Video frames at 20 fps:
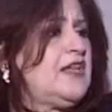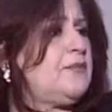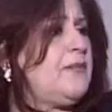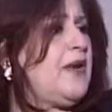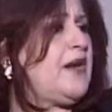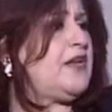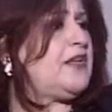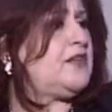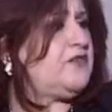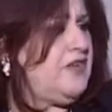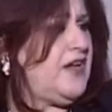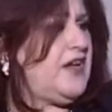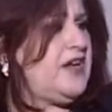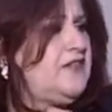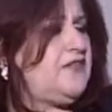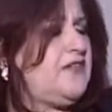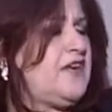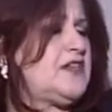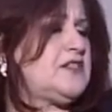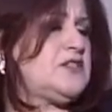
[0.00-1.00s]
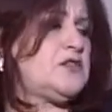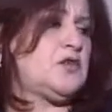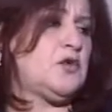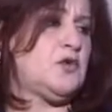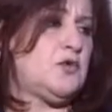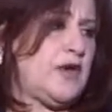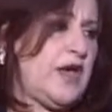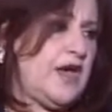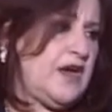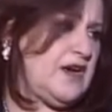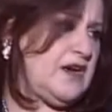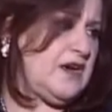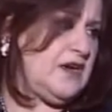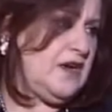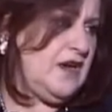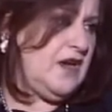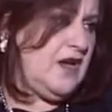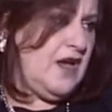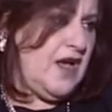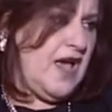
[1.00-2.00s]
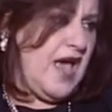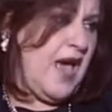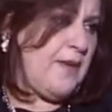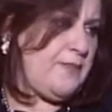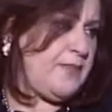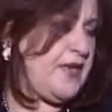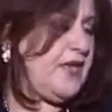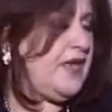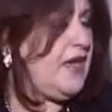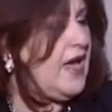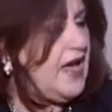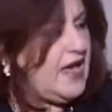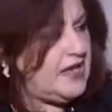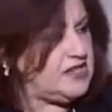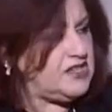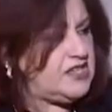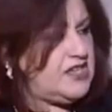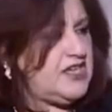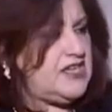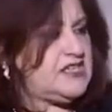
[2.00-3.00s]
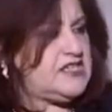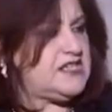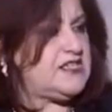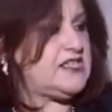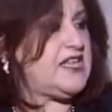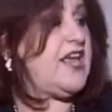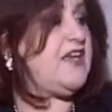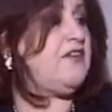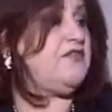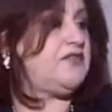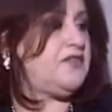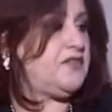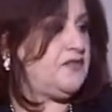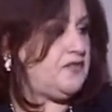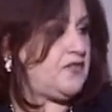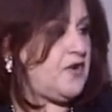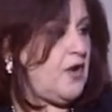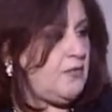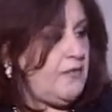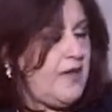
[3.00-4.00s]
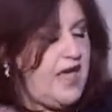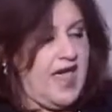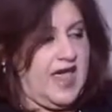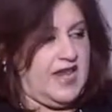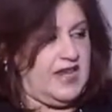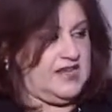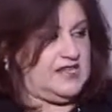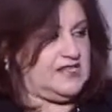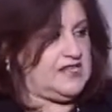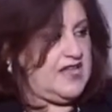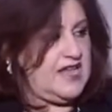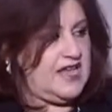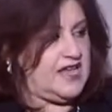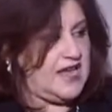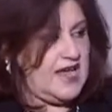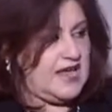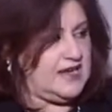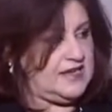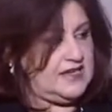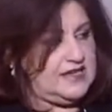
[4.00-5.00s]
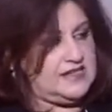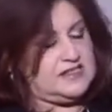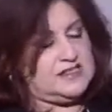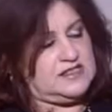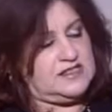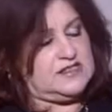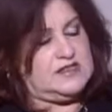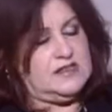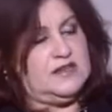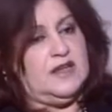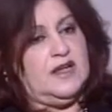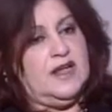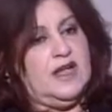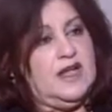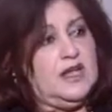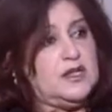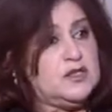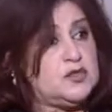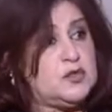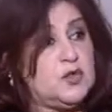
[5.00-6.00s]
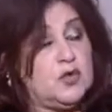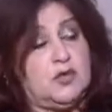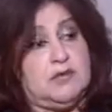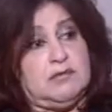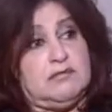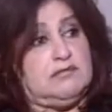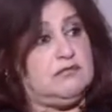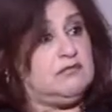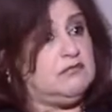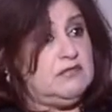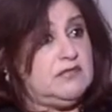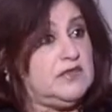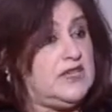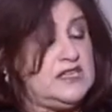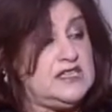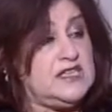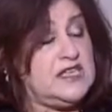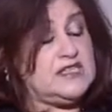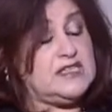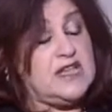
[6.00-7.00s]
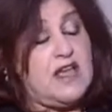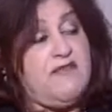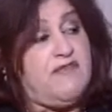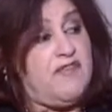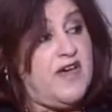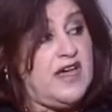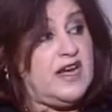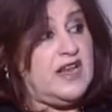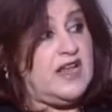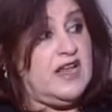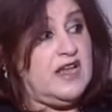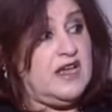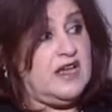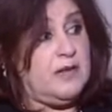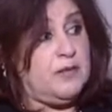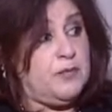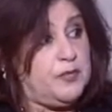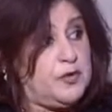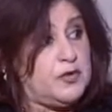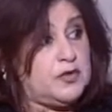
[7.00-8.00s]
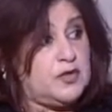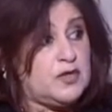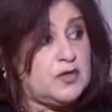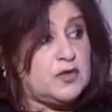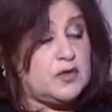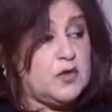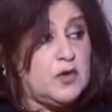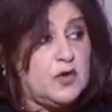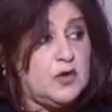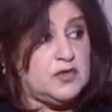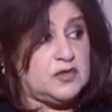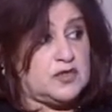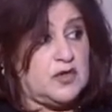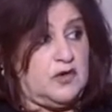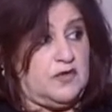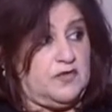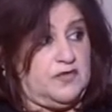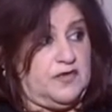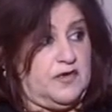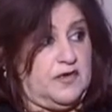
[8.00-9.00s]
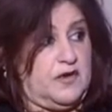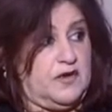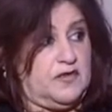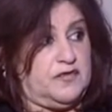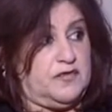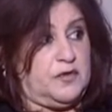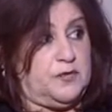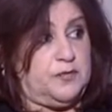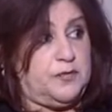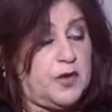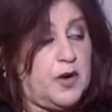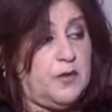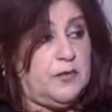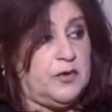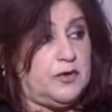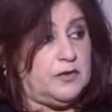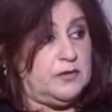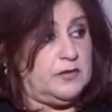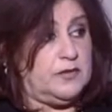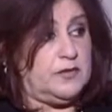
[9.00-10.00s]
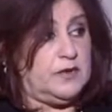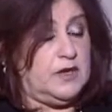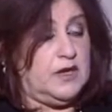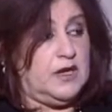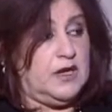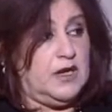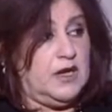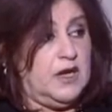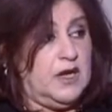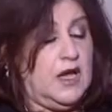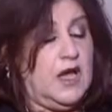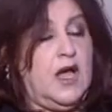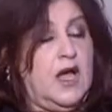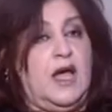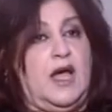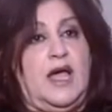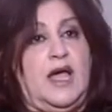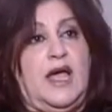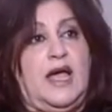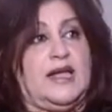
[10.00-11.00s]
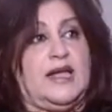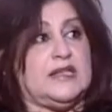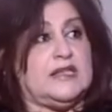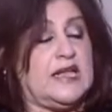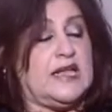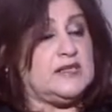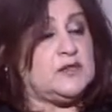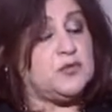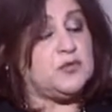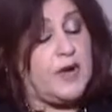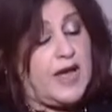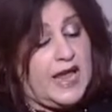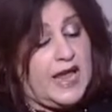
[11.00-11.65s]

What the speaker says: very fast so we are happy and she is saved from anything. And it's so this is a very important cause of the problem. And as well,